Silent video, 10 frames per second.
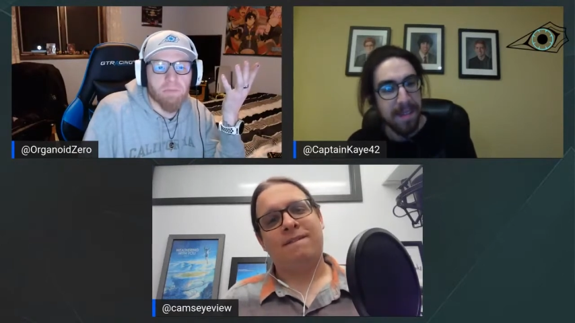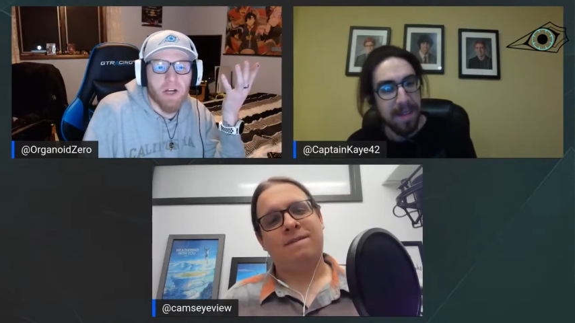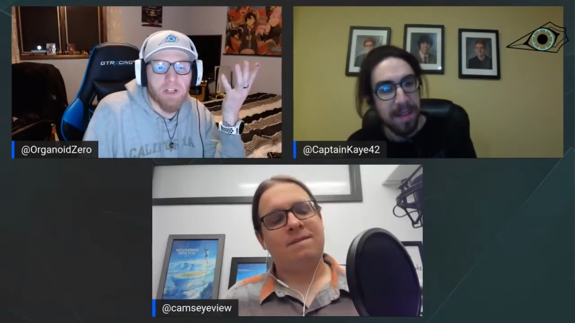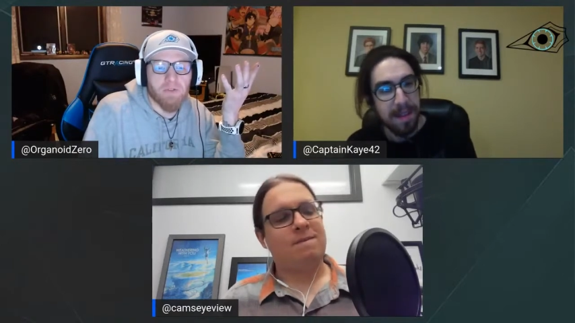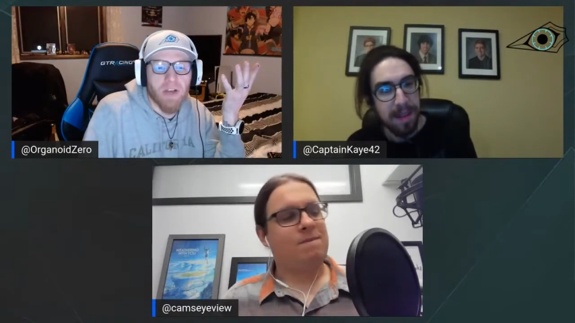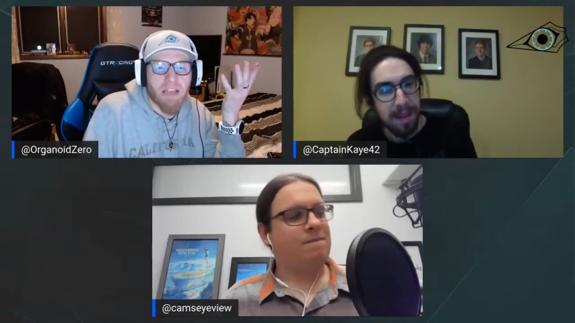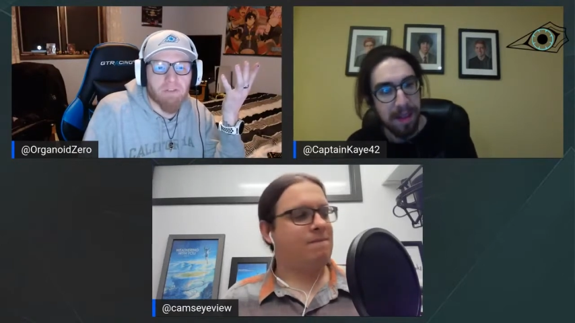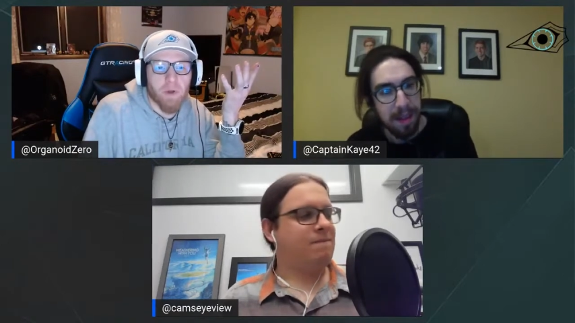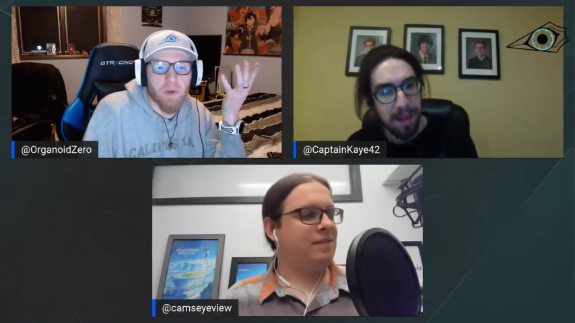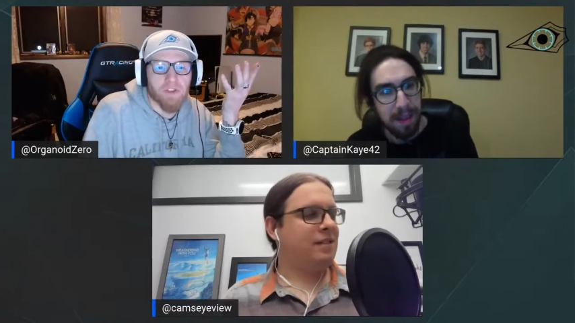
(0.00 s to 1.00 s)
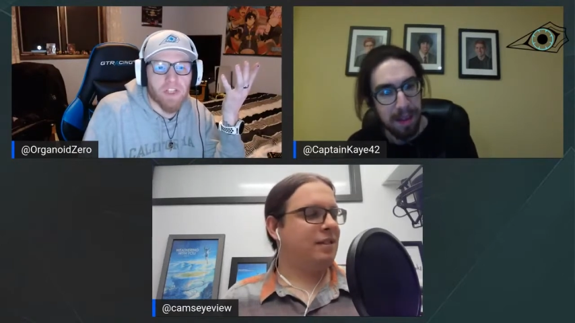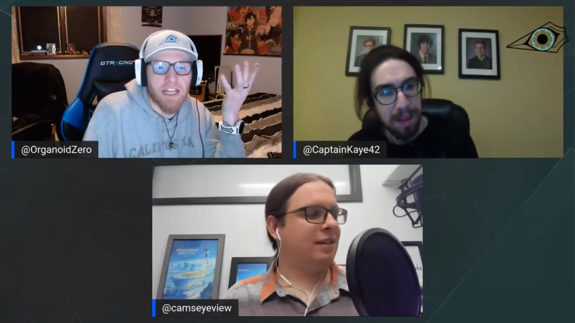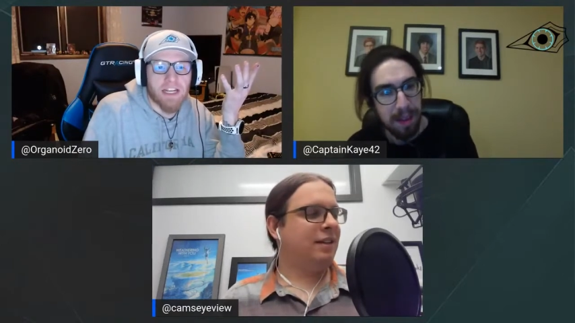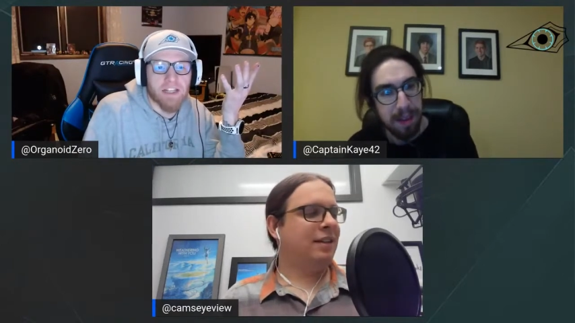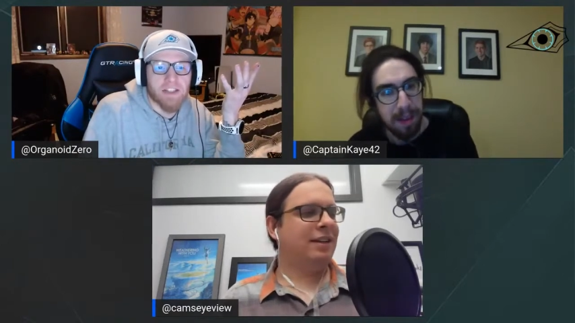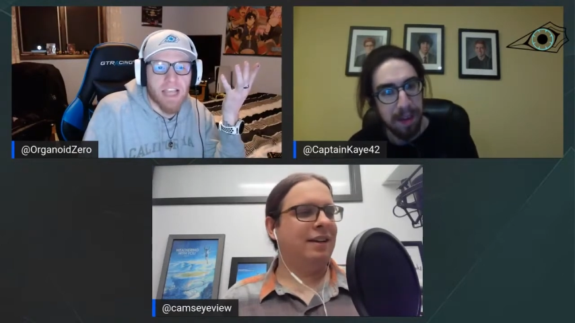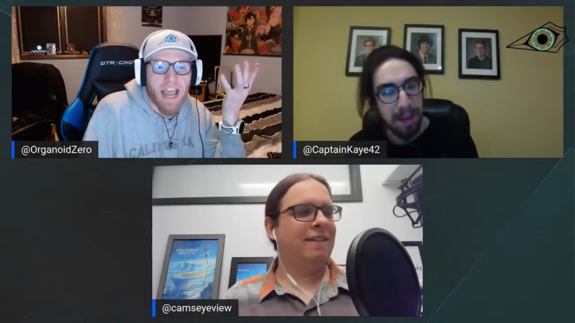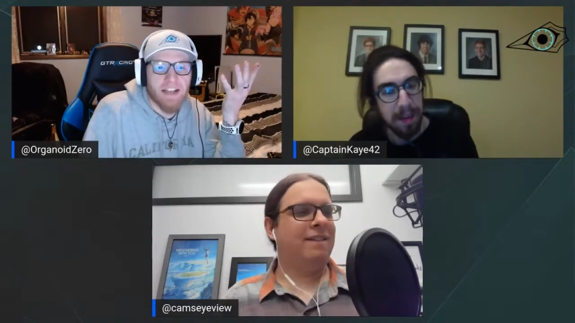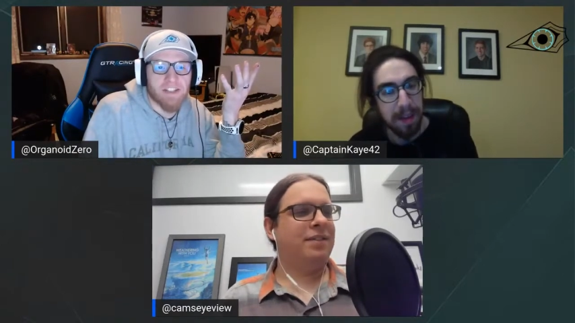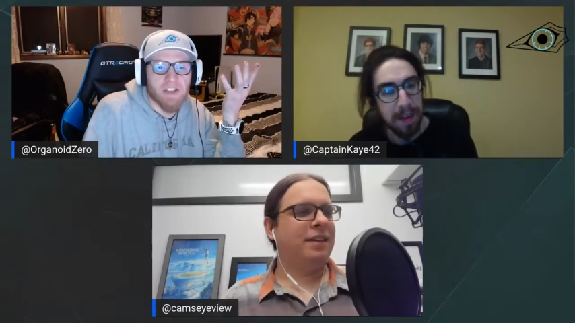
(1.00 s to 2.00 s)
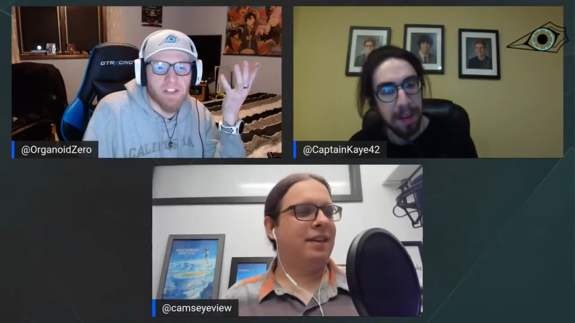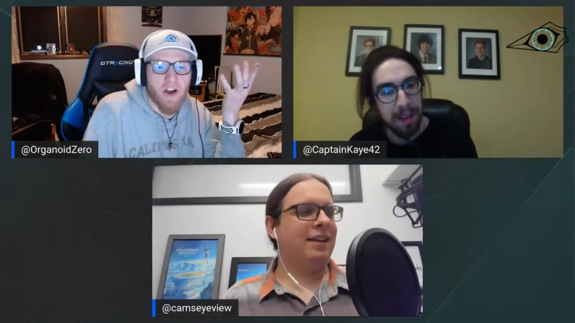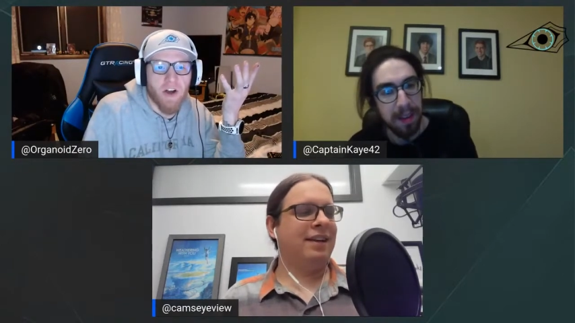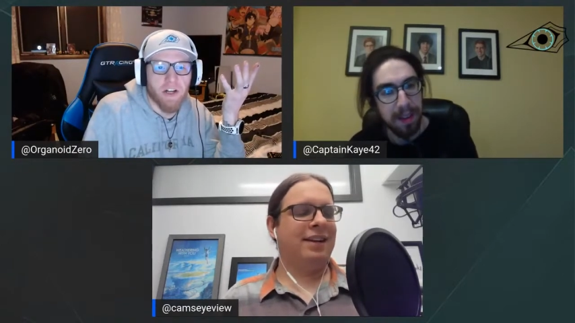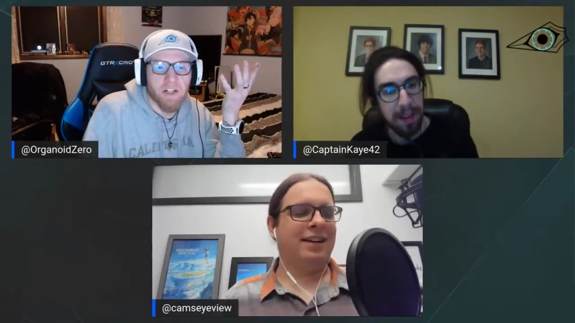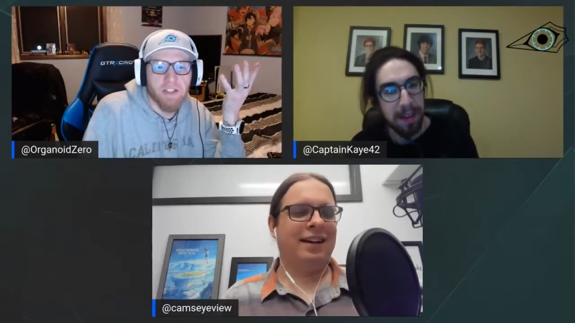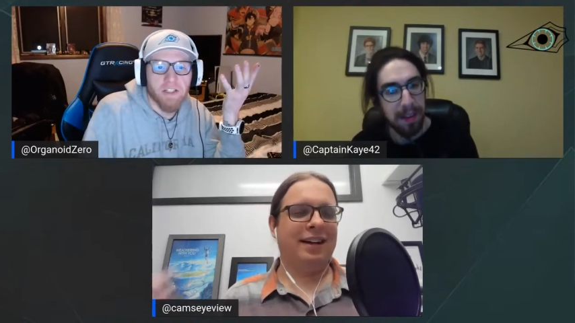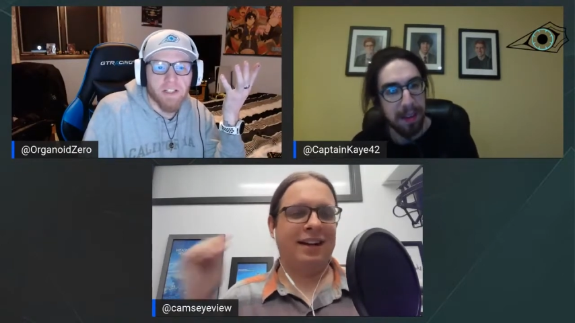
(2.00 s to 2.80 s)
Speaker 1: punch five holes in his access card